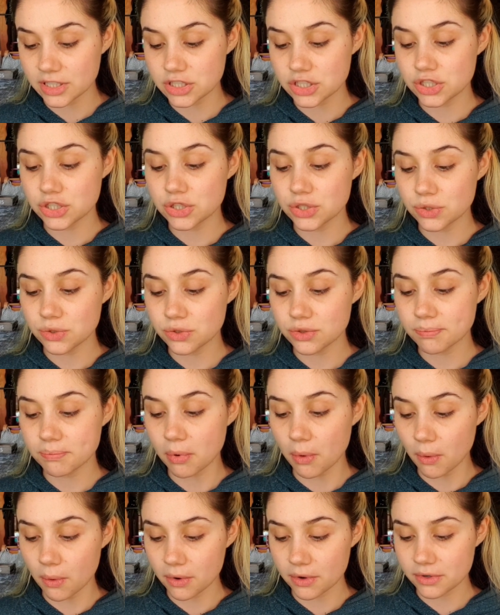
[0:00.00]
it soothes
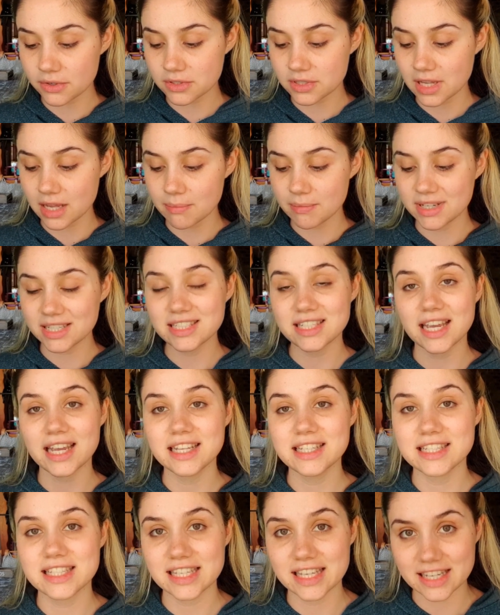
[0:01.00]
pores and
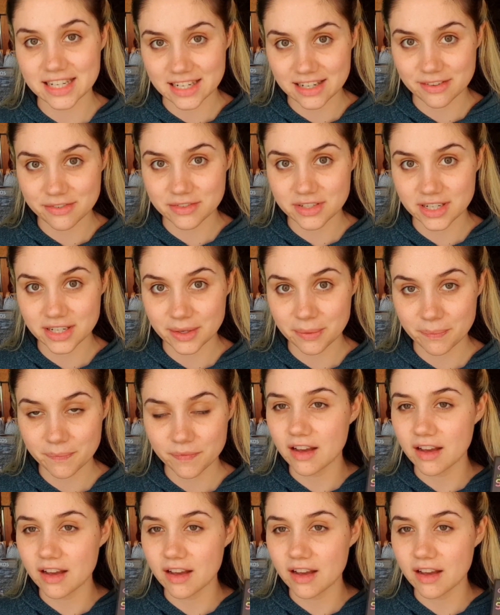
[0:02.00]
maintains skin lifting.